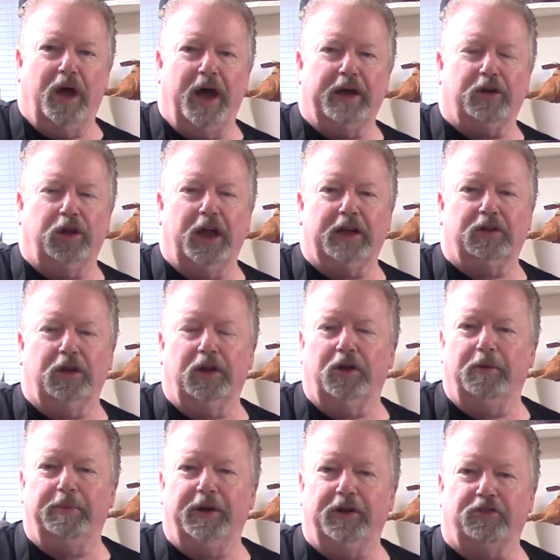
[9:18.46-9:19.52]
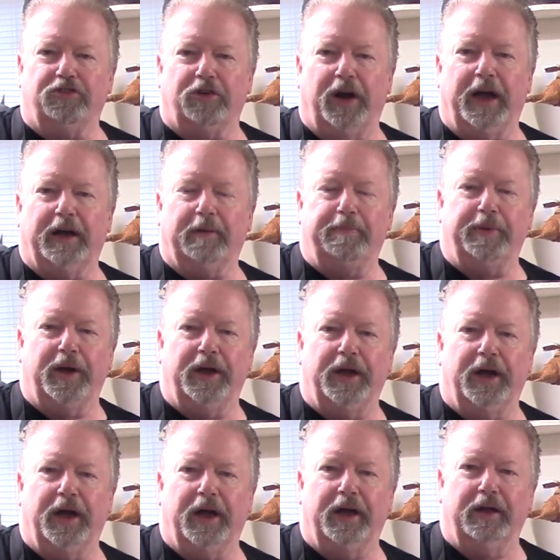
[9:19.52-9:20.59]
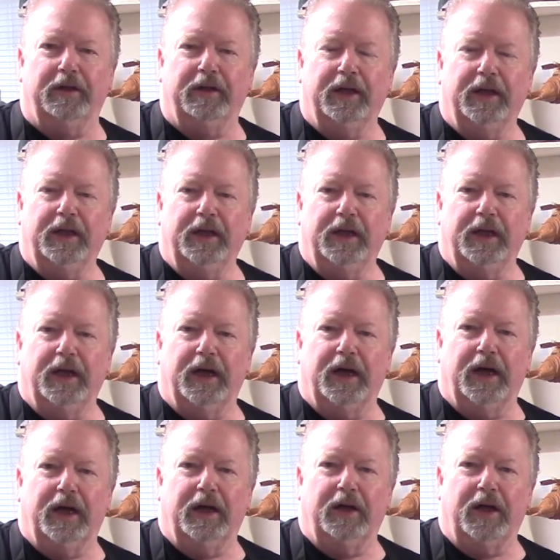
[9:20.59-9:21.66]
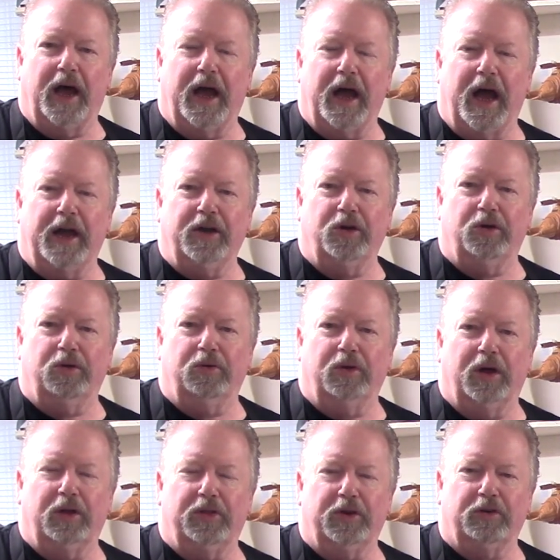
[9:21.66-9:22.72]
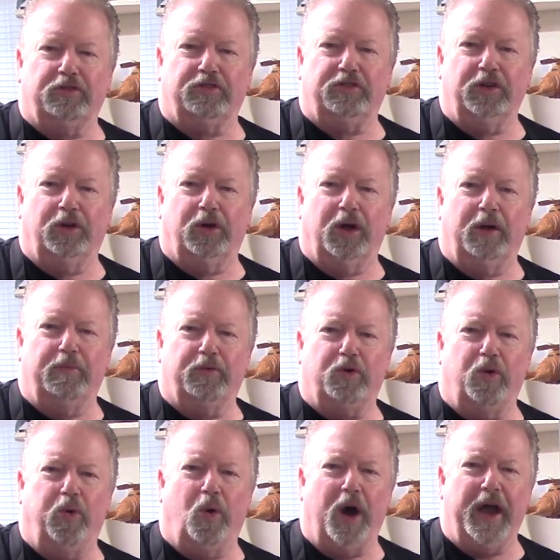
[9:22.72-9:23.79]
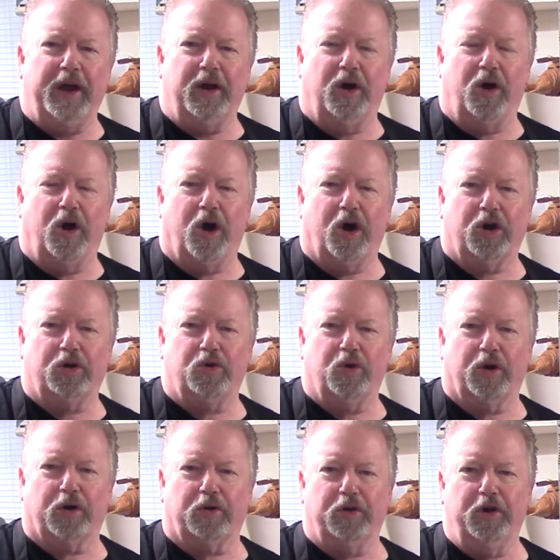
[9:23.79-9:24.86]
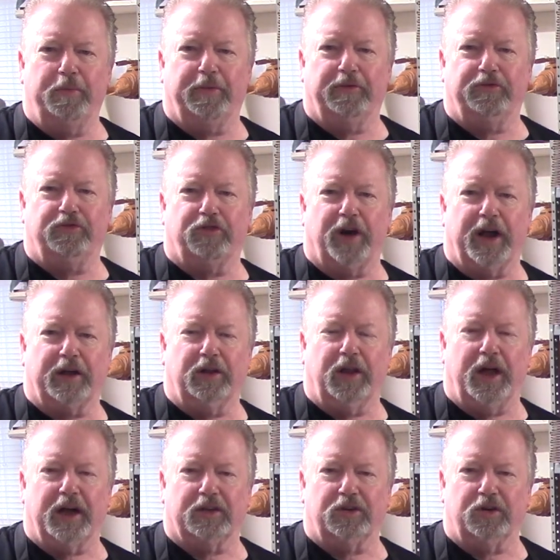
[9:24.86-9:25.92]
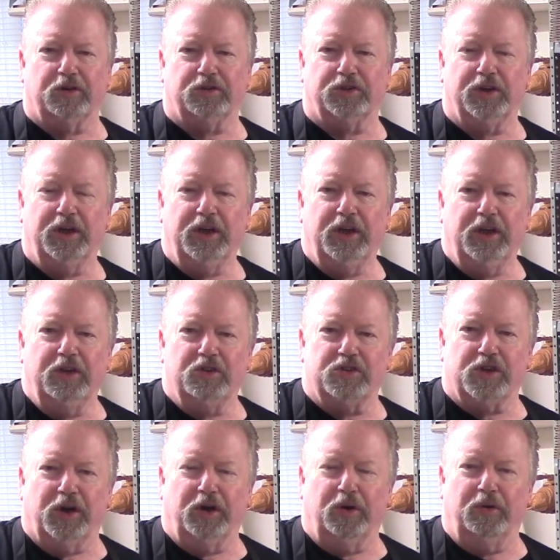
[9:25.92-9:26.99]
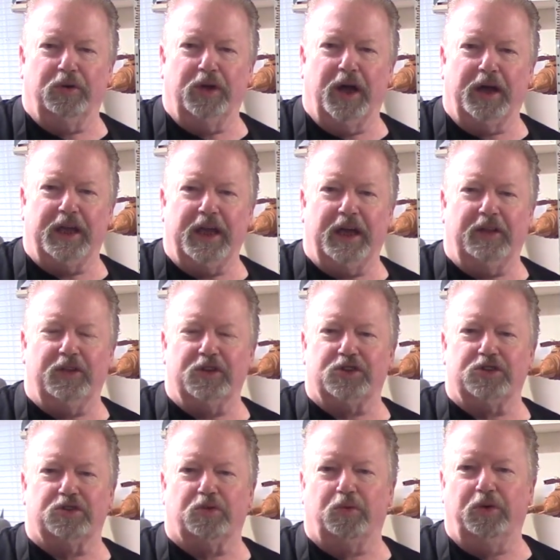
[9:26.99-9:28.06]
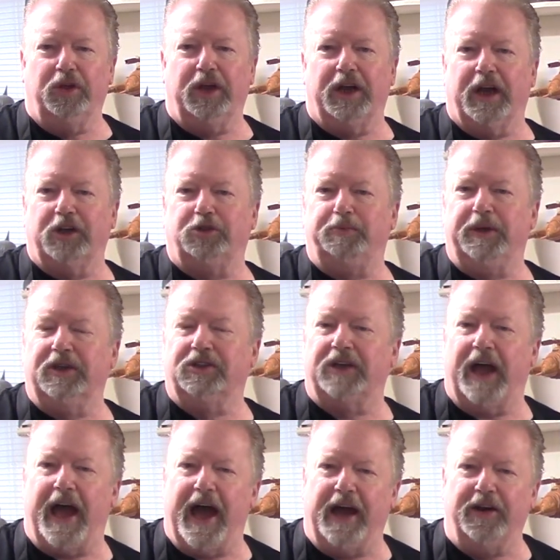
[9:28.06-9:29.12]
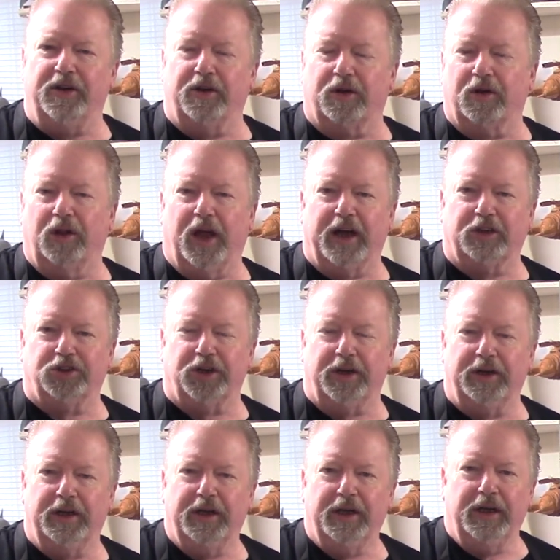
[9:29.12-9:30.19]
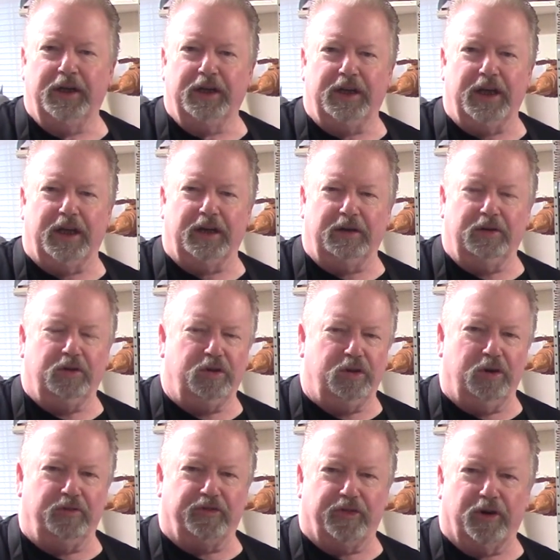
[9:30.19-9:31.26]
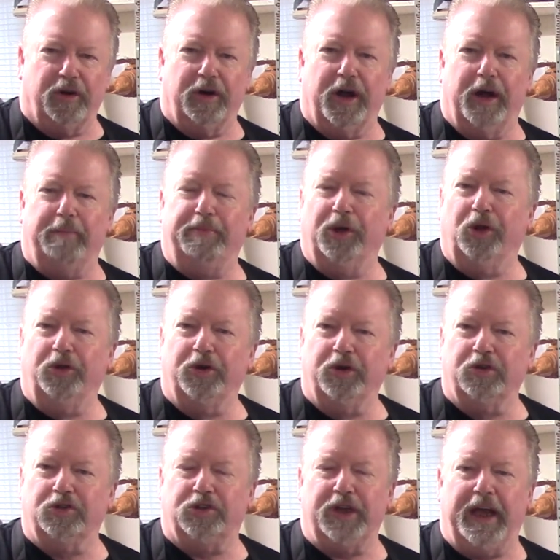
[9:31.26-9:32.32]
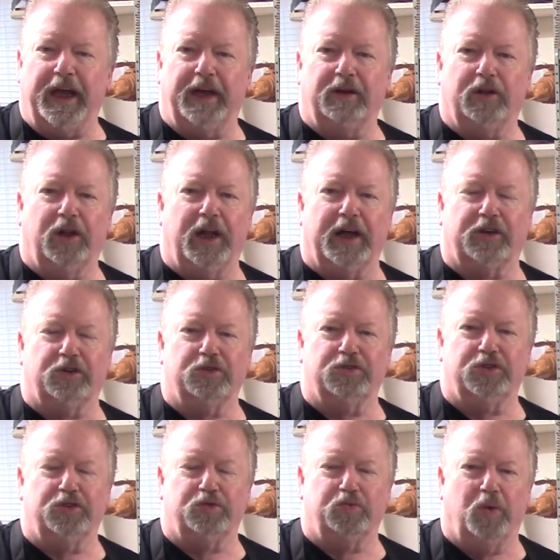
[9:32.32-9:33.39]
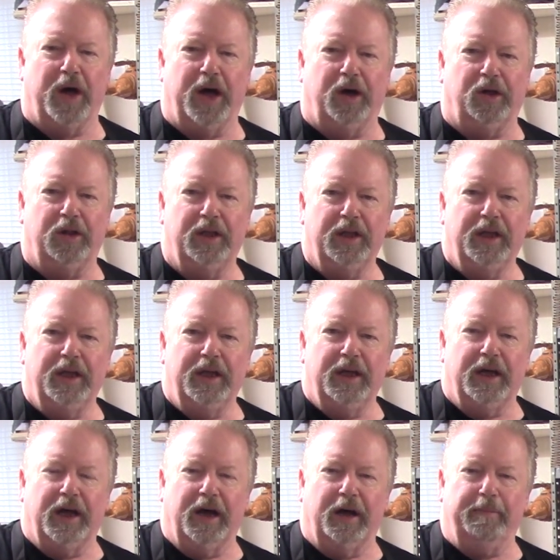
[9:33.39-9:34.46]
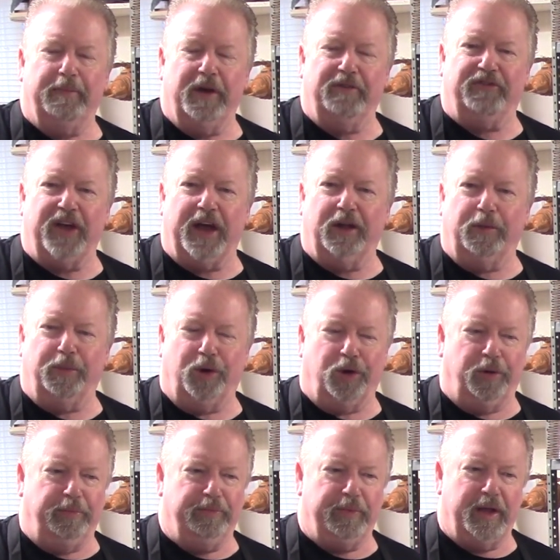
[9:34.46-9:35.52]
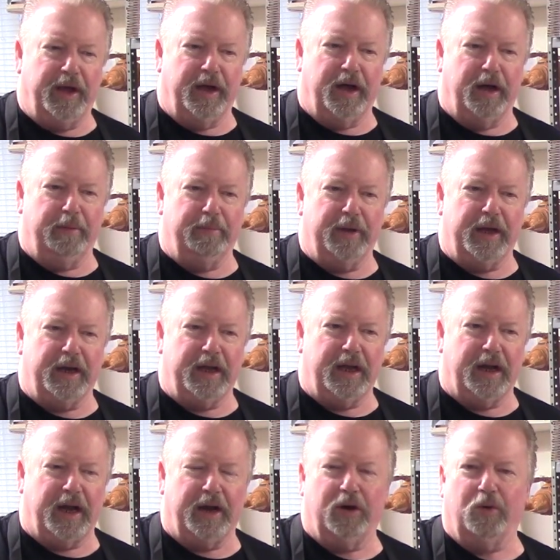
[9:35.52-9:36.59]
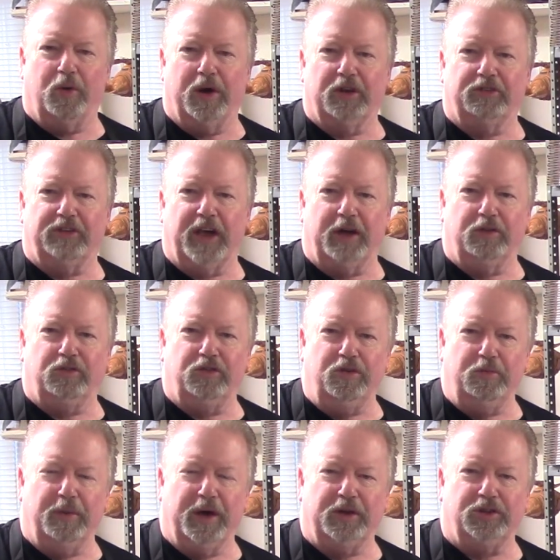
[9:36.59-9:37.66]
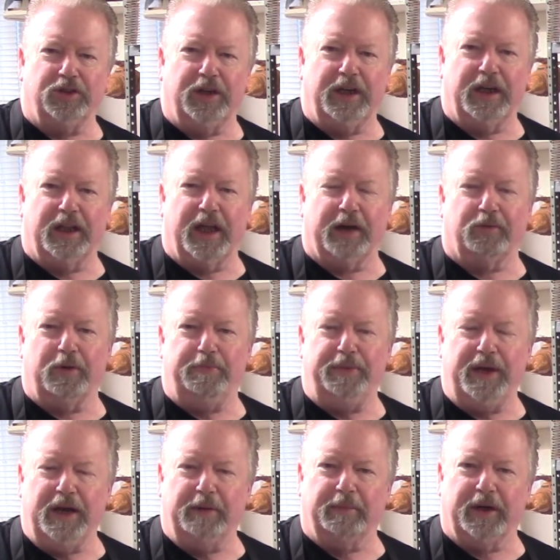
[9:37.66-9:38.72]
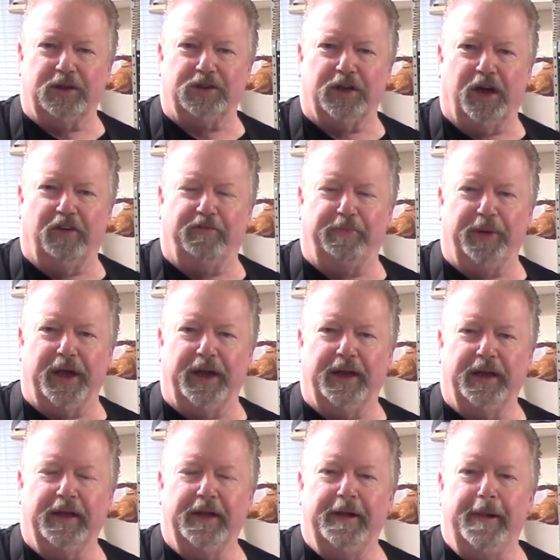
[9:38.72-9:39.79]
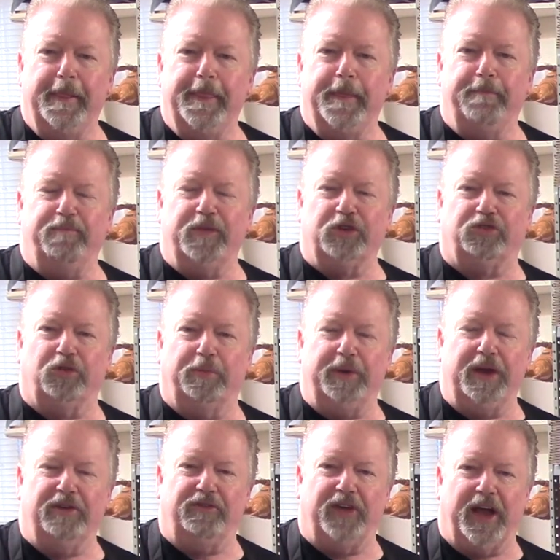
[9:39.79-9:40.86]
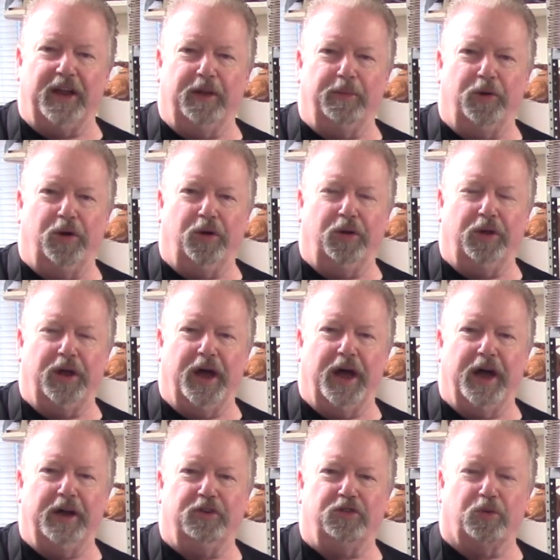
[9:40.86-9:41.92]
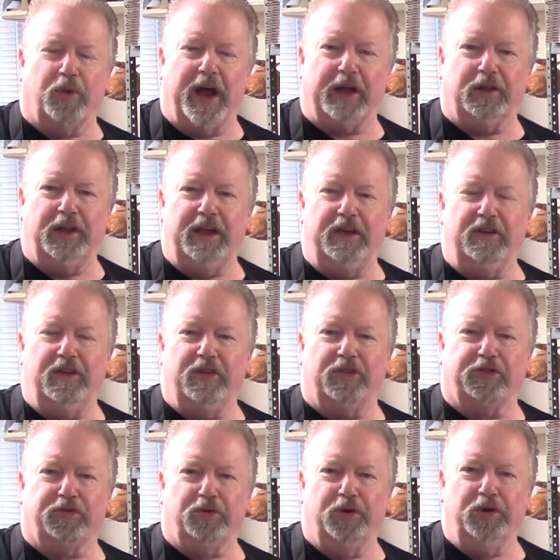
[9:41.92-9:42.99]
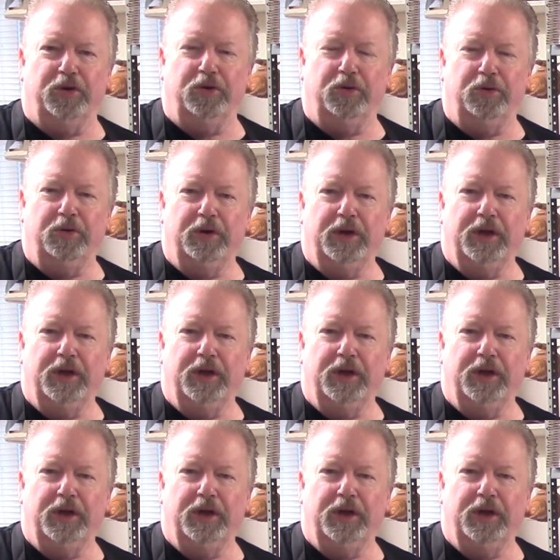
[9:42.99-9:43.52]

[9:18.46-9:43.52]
collect a little bit of Trek, but I know there's still quite a hardcore group of Trek collectors. So again, this is a really nice piece to add to your collection. Again, good for builders and collectors as well. Available, and again, I don't want to sound too much, again, like repeating myself, but this will be available directly through